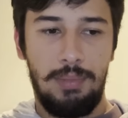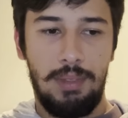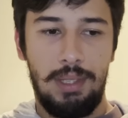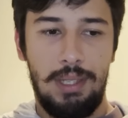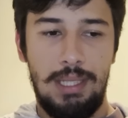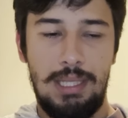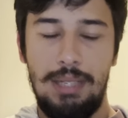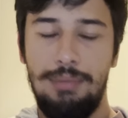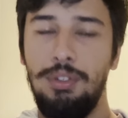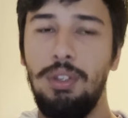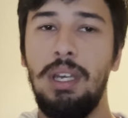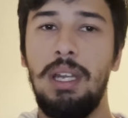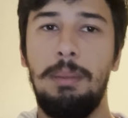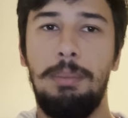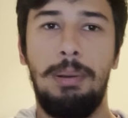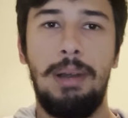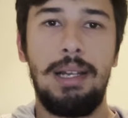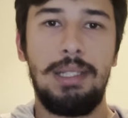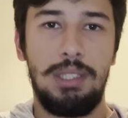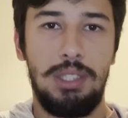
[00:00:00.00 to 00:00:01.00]
Because if you get a
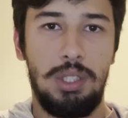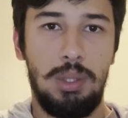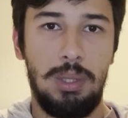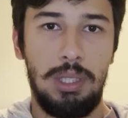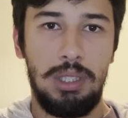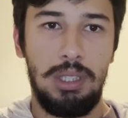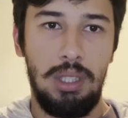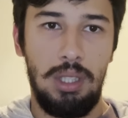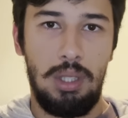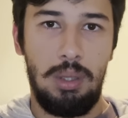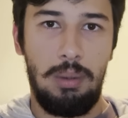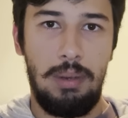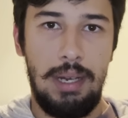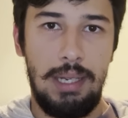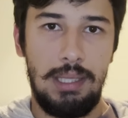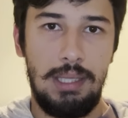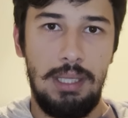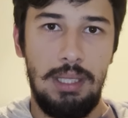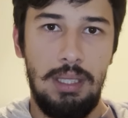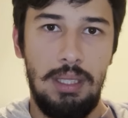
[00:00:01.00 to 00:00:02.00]
practice question
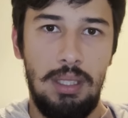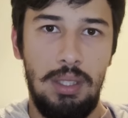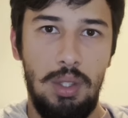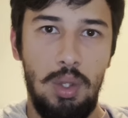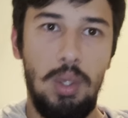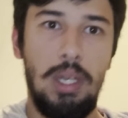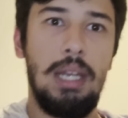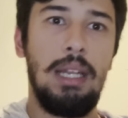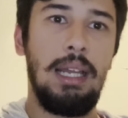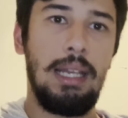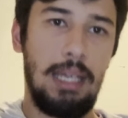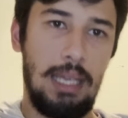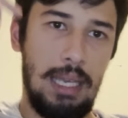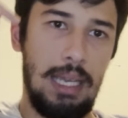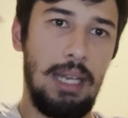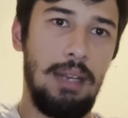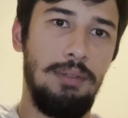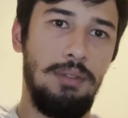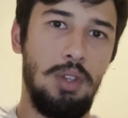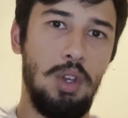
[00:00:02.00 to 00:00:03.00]
correct, you get like a
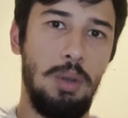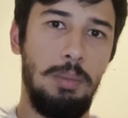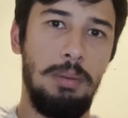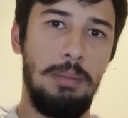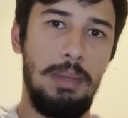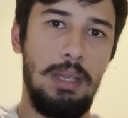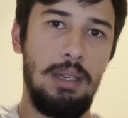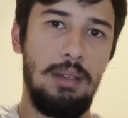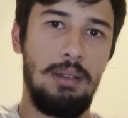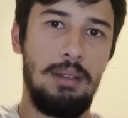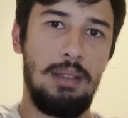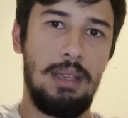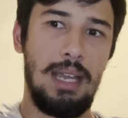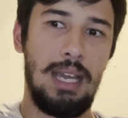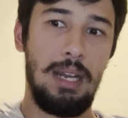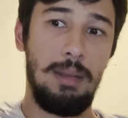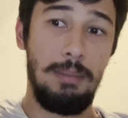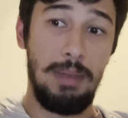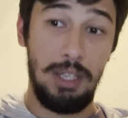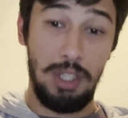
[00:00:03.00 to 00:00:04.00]
hit of dopamine and
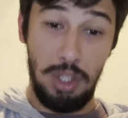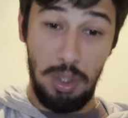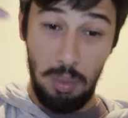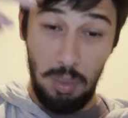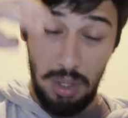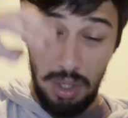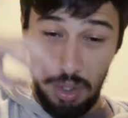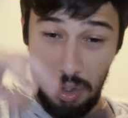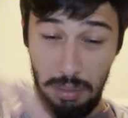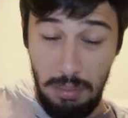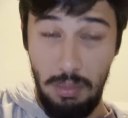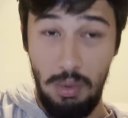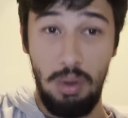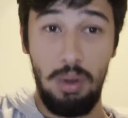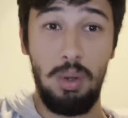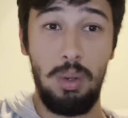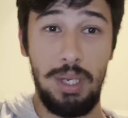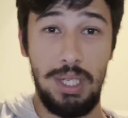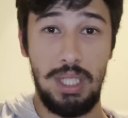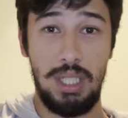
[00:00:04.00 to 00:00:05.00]
it makes you want to do more
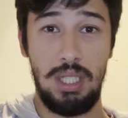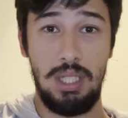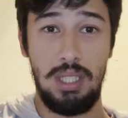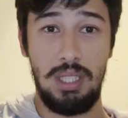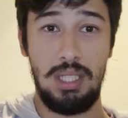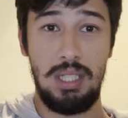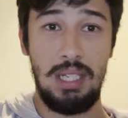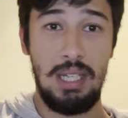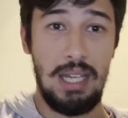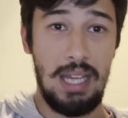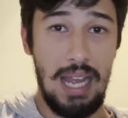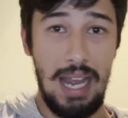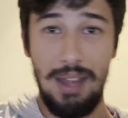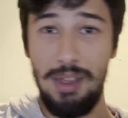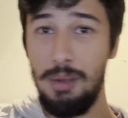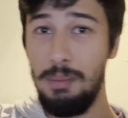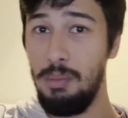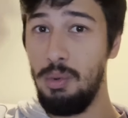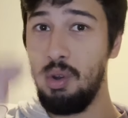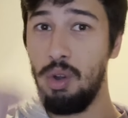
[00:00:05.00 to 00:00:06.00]
questions. And
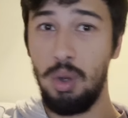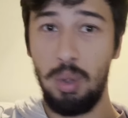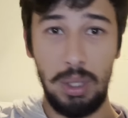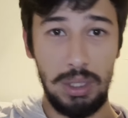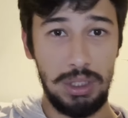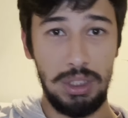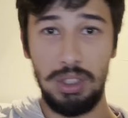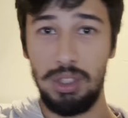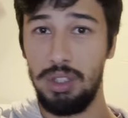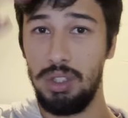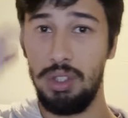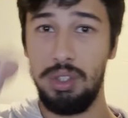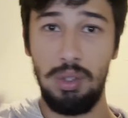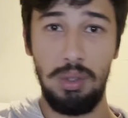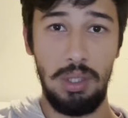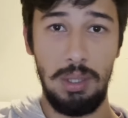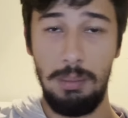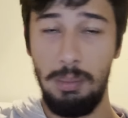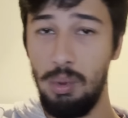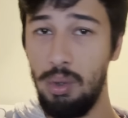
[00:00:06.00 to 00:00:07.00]
the more questions you do,
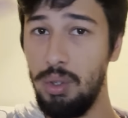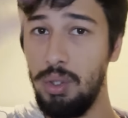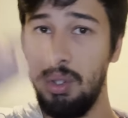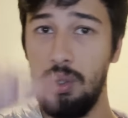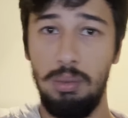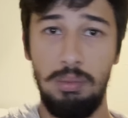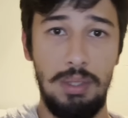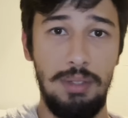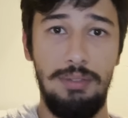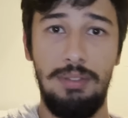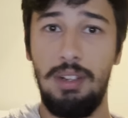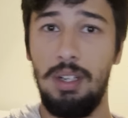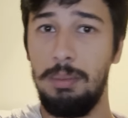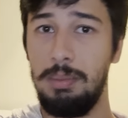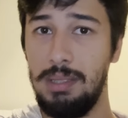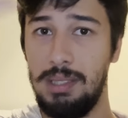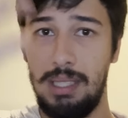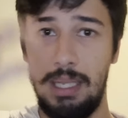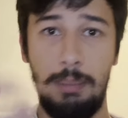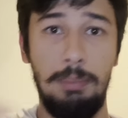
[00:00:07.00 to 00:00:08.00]
the more you develop
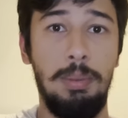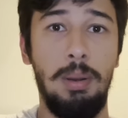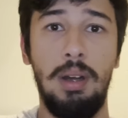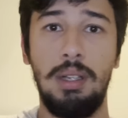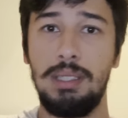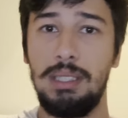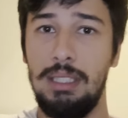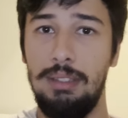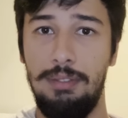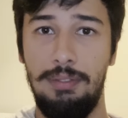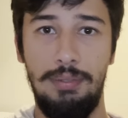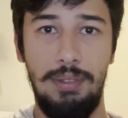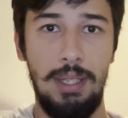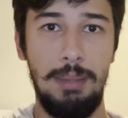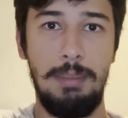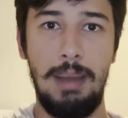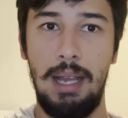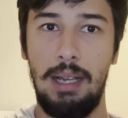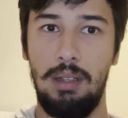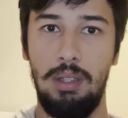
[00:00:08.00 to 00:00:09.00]
this like positive
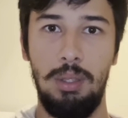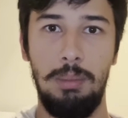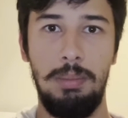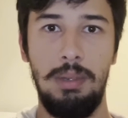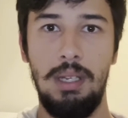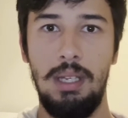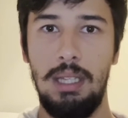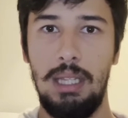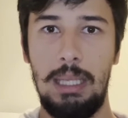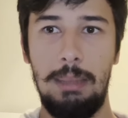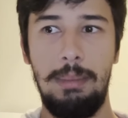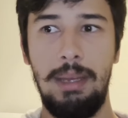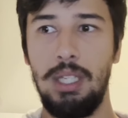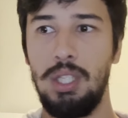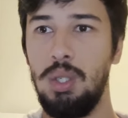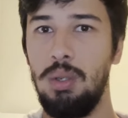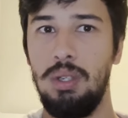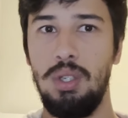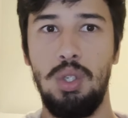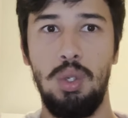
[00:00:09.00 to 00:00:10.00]
feedback loop that makes
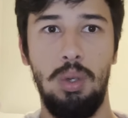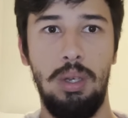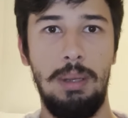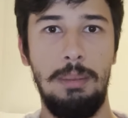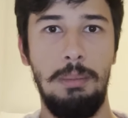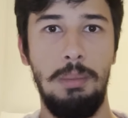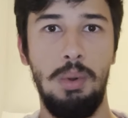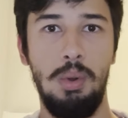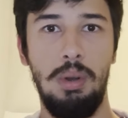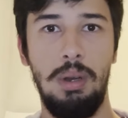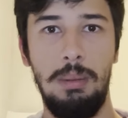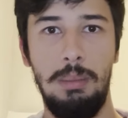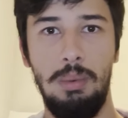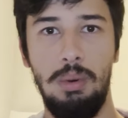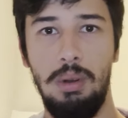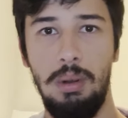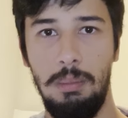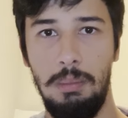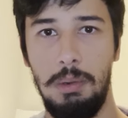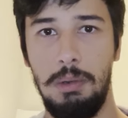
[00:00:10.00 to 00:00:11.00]
you enjoy it more and more
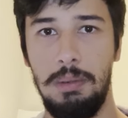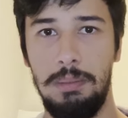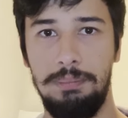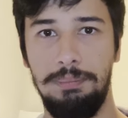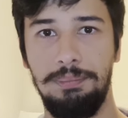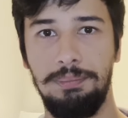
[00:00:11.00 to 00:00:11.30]
and more.